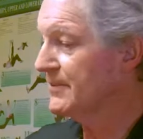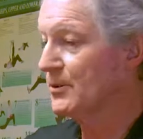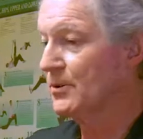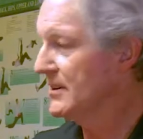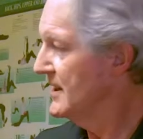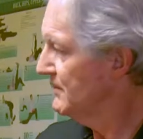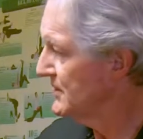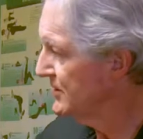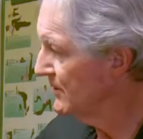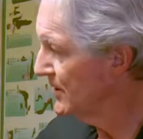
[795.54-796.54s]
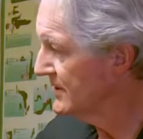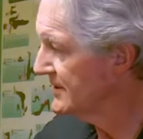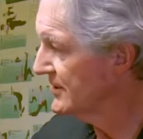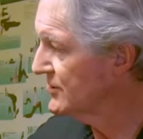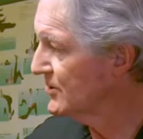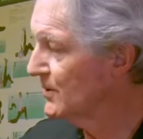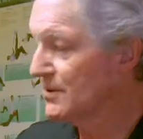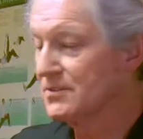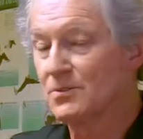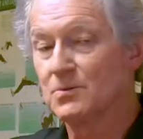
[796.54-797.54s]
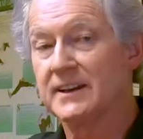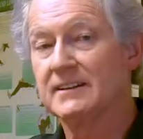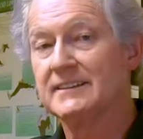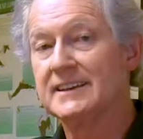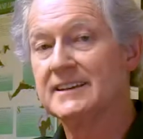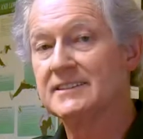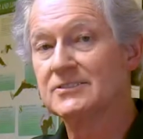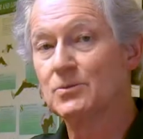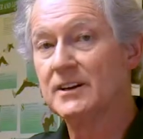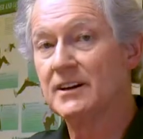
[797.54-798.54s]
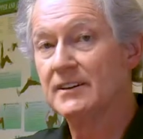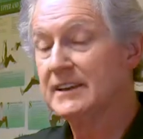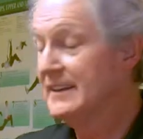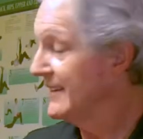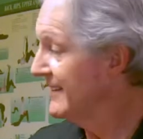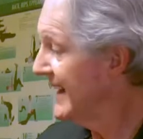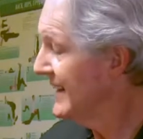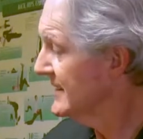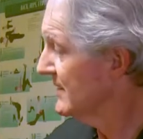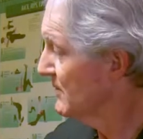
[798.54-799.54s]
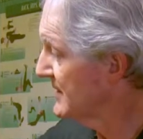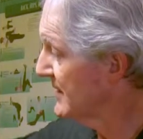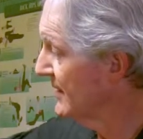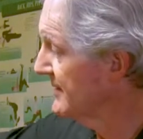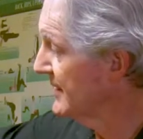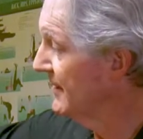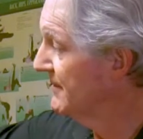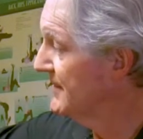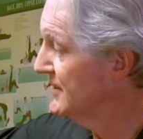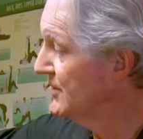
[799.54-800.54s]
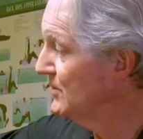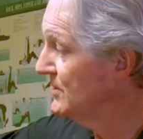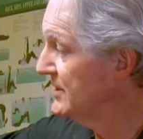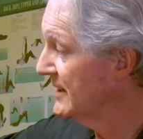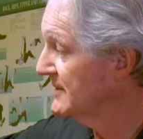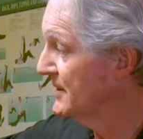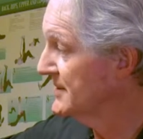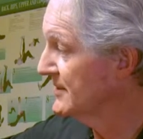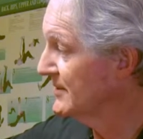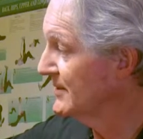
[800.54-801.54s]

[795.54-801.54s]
forward, but you notice the shoulders are rounding in as well. That is the result of the two chest muscles